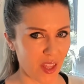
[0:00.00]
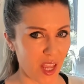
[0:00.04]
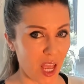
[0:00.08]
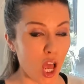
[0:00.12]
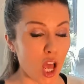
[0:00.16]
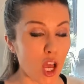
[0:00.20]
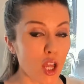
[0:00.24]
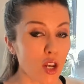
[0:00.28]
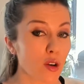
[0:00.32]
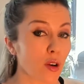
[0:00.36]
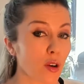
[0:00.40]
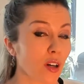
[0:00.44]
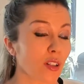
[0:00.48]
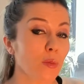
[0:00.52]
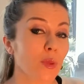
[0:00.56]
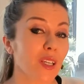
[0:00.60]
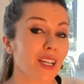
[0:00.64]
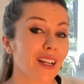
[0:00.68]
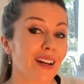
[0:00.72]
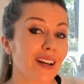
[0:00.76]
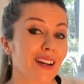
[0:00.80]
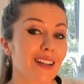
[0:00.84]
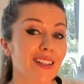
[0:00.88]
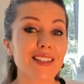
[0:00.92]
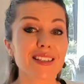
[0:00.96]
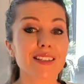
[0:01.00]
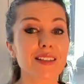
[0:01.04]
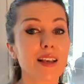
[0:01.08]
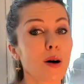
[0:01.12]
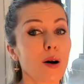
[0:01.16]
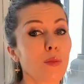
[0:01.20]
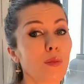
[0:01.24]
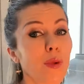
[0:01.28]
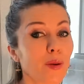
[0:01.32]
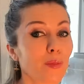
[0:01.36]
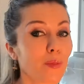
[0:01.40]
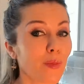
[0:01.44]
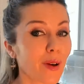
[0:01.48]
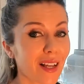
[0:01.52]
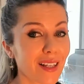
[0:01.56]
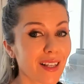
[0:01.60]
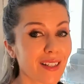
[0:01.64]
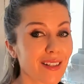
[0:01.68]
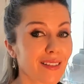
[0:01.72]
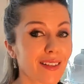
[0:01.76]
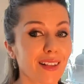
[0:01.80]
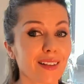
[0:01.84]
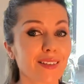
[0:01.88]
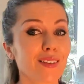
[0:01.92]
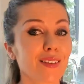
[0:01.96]
Not because some are
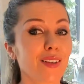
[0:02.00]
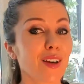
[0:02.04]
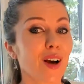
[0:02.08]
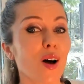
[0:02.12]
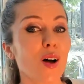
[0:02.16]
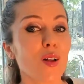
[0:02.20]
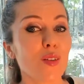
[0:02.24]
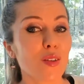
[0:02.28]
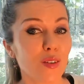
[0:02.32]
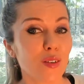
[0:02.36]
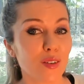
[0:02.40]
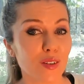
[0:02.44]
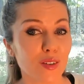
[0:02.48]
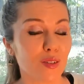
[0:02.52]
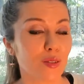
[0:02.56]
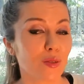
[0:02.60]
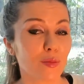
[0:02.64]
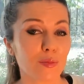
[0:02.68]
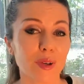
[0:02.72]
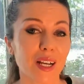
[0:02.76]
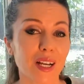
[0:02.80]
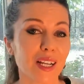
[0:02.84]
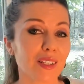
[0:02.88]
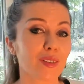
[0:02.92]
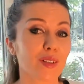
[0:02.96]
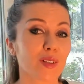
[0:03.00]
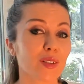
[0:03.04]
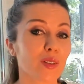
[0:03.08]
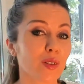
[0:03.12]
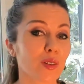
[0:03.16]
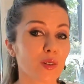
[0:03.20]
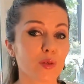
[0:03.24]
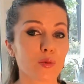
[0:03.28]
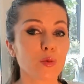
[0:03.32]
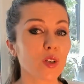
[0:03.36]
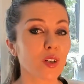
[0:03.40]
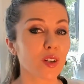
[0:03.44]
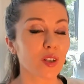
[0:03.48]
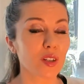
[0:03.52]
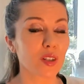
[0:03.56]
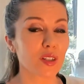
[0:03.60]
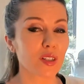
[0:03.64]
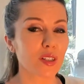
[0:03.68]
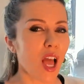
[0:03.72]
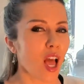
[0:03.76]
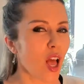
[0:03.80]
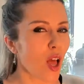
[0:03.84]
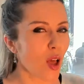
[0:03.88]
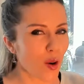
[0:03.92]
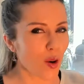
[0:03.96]
best than the others, or better or worse.
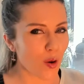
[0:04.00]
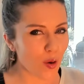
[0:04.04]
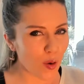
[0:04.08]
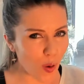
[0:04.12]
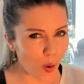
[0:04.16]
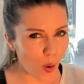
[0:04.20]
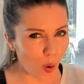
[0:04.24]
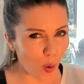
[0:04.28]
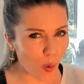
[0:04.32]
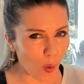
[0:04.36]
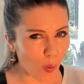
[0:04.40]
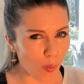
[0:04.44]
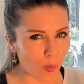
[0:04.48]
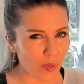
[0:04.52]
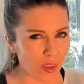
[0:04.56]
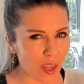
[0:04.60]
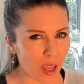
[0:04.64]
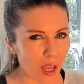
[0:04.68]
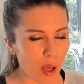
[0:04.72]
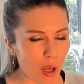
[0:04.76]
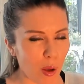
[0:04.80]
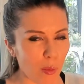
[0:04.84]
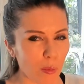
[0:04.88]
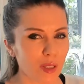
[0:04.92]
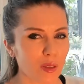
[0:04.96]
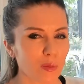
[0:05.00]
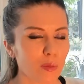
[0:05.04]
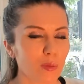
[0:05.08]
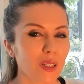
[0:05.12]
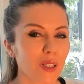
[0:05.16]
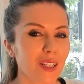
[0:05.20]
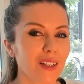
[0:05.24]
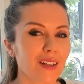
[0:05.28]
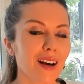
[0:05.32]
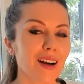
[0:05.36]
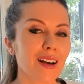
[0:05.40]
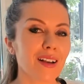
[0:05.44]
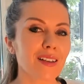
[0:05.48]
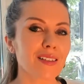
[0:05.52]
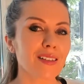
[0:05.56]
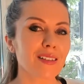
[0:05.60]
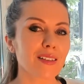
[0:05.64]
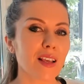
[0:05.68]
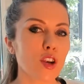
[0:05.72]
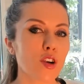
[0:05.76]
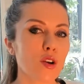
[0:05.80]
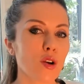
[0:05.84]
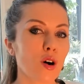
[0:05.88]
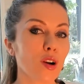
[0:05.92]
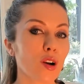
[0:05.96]
No, but because
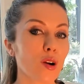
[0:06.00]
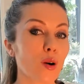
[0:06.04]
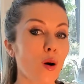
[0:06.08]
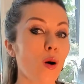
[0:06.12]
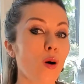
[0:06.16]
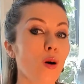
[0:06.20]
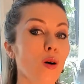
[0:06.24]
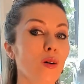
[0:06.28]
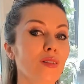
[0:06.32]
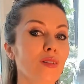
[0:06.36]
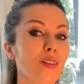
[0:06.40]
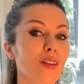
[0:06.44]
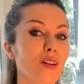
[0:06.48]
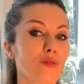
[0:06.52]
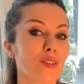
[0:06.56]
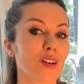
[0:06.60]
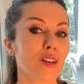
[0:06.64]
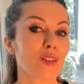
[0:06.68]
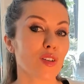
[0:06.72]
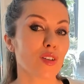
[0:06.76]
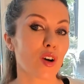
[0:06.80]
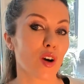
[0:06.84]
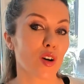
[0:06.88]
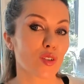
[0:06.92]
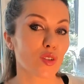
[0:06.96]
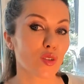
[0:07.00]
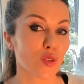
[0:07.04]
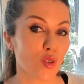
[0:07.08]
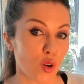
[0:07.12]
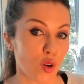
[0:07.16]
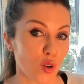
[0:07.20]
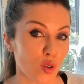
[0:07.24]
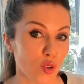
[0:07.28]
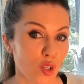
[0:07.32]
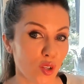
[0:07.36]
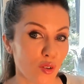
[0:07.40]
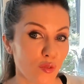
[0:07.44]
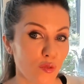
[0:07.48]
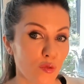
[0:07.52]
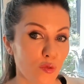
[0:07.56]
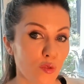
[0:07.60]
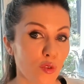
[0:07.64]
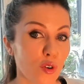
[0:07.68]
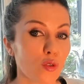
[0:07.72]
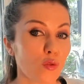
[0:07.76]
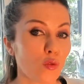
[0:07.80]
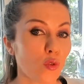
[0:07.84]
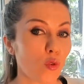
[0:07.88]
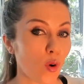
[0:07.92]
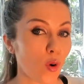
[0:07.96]
not all of us are searching for
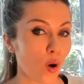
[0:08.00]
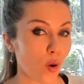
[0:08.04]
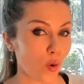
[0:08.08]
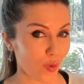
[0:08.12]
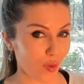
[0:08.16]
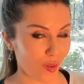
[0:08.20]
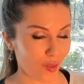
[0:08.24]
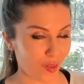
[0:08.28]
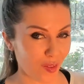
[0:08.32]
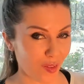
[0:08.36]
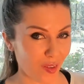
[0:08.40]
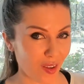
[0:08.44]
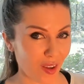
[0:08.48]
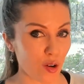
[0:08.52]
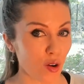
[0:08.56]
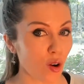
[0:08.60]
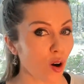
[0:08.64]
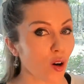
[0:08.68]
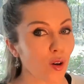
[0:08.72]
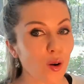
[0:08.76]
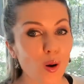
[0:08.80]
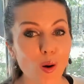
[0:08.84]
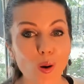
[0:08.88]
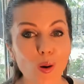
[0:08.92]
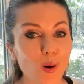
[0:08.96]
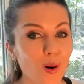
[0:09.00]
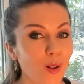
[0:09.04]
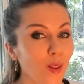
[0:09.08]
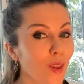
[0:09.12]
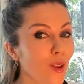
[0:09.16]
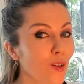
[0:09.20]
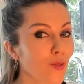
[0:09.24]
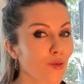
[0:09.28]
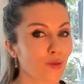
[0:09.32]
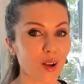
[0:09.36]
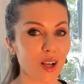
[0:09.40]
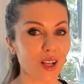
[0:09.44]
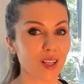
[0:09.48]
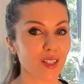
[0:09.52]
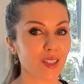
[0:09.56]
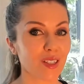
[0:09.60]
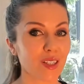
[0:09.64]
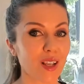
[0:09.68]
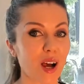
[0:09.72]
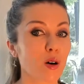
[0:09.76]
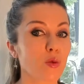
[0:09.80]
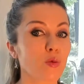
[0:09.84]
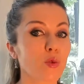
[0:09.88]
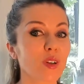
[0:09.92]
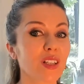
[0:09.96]
growth. Not all of us
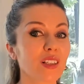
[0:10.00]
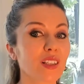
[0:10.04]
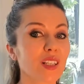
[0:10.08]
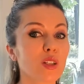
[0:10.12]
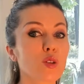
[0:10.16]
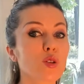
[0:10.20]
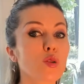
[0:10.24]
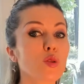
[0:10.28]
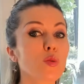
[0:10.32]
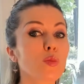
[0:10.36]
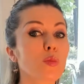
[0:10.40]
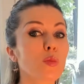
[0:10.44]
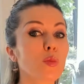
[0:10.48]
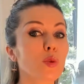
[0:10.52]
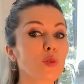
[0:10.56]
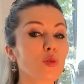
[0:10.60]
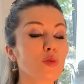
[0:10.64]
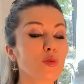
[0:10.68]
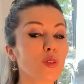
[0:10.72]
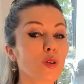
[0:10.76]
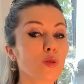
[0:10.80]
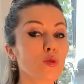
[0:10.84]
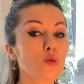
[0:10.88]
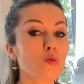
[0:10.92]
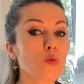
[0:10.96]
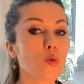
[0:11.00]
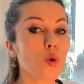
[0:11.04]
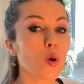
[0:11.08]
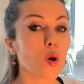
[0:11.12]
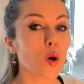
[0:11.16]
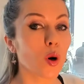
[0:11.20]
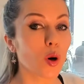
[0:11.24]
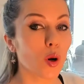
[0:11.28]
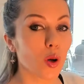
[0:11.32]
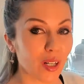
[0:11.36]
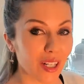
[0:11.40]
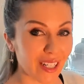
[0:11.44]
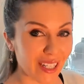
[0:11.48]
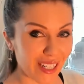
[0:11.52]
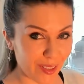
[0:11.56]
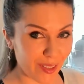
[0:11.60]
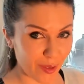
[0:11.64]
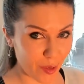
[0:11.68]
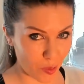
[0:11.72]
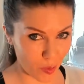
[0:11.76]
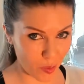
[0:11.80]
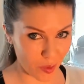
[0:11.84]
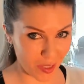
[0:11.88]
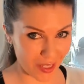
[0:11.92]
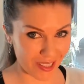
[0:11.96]
are willing to put the work
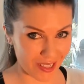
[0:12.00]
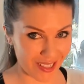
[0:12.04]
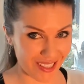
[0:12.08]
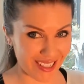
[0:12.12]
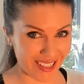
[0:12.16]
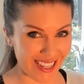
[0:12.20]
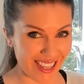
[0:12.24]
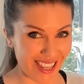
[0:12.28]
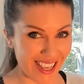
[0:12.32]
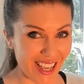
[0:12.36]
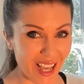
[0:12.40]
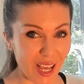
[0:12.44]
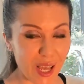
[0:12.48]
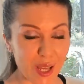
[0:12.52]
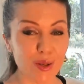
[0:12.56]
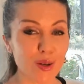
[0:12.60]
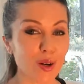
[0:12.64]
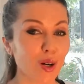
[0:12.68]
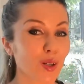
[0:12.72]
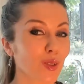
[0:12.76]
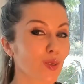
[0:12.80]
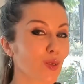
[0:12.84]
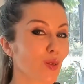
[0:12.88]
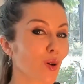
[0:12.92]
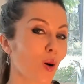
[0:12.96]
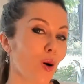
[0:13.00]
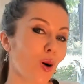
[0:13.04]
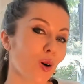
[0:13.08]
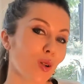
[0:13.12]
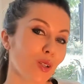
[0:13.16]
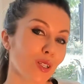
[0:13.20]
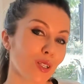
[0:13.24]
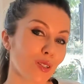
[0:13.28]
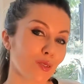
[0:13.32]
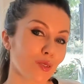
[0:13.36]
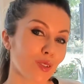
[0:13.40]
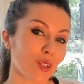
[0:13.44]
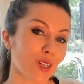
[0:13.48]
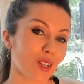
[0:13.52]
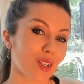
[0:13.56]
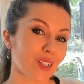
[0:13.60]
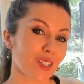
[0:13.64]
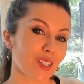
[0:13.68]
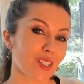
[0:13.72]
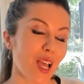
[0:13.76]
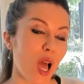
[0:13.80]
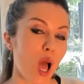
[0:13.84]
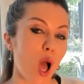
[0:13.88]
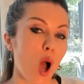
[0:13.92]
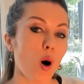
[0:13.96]
into it. Not all of
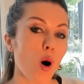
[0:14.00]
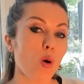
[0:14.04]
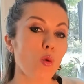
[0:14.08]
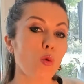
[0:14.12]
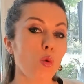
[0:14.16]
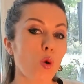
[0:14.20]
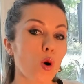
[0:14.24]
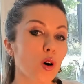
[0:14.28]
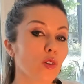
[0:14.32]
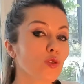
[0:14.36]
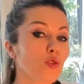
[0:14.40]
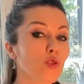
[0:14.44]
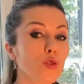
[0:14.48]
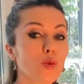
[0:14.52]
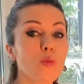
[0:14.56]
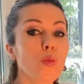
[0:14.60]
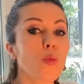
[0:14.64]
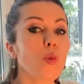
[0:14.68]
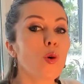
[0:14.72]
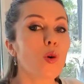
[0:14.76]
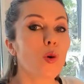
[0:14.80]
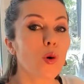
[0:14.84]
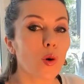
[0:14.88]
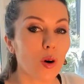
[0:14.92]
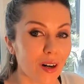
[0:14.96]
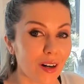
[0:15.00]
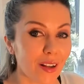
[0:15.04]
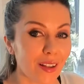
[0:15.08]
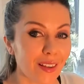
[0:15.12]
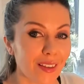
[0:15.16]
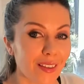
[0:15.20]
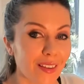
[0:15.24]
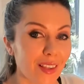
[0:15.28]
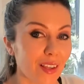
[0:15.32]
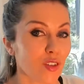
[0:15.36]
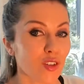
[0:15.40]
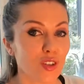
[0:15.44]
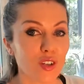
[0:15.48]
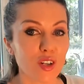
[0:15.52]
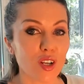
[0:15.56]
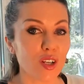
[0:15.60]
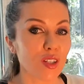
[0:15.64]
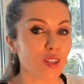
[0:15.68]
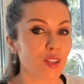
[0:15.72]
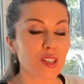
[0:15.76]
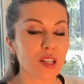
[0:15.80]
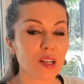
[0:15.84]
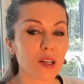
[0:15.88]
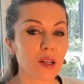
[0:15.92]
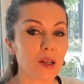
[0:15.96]
us want more than
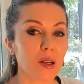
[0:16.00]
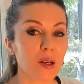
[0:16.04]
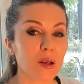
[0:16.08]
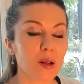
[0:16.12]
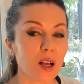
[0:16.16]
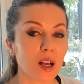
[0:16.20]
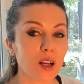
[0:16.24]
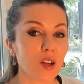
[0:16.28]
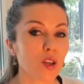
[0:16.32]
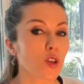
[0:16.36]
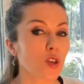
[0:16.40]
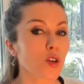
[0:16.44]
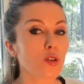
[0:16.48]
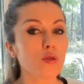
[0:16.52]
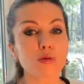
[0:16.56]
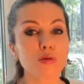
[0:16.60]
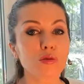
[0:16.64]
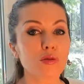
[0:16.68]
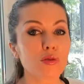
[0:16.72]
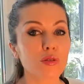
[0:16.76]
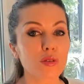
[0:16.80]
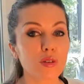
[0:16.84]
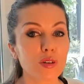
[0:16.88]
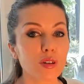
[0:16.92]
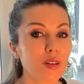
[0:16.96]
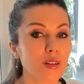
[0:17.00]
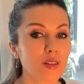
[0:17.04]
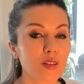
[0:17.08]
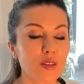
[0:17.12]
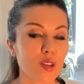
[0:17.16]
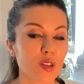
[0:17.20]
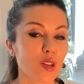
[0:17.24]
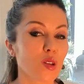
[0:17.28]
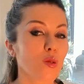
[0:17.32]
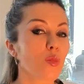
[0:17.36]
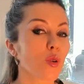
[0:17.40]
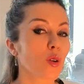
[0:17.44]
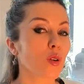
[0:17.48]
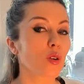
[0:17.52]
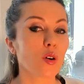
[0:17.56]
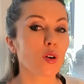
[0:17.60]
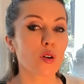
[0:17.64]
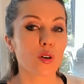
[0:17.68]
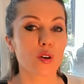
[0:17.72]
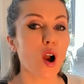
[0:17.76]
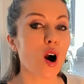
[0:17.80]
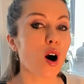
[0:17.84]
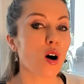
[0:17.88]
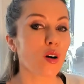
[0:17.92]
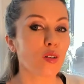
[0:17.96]
just a cute, simple
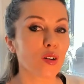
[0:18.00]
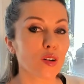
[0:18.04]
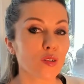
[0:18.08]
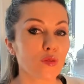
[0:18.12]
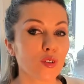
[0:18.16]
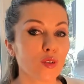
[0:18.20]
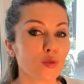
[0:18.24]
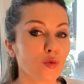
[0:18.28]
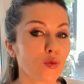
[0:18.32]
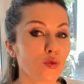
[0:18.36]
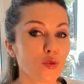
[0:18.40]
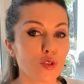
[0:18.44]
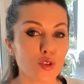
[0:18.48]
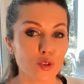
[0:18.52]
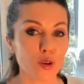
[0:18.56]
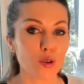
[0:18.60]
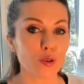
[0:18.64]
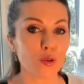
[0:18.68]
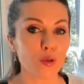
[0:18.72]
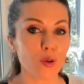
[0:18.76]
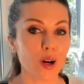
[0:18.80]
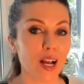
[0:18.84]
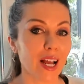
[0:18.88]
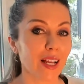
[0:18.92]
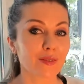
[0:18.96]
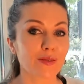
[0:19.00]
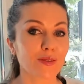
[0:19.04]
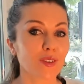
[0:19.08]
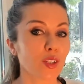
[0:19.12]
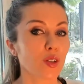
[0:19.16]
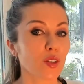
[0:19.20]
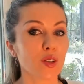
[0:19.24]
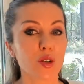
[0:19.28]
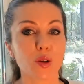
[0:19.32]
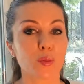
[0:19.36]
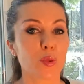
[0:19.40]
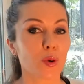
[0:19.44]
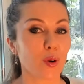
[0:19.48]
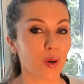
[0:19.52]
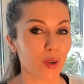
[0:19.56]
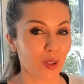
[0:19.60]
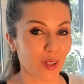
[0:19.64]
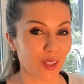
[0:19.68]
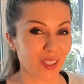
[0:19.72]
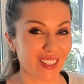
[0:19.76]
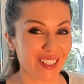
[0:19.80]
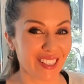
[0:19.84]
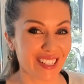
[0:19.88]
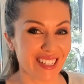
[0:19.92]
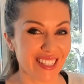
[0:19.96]
choreography to show at dinner
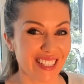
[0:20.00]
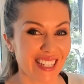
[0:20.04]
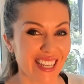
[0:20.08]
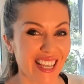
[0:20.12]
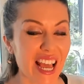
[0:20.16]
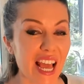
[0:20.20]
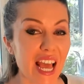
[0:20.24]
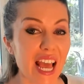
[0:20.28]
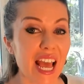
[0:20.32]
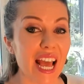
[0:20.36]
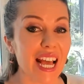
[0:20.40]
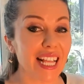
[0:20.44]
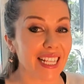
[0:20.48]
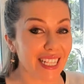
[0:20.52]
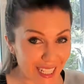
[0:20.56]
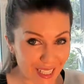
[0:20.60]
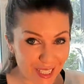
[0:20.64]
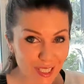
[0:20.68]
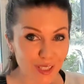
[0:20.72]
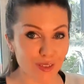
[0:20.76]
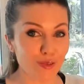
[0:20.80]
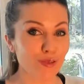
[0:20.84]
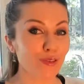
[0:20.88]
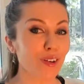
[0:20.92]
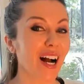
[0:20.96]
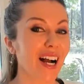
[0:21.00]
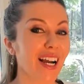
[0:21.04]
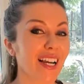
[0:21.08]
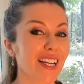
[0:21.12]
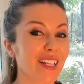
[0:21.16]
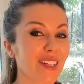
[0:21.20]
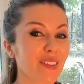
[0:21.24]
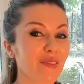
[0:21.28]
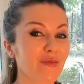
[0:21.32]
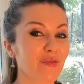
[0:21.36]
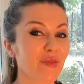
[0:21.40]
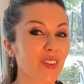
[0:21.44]
parties. And that's fine.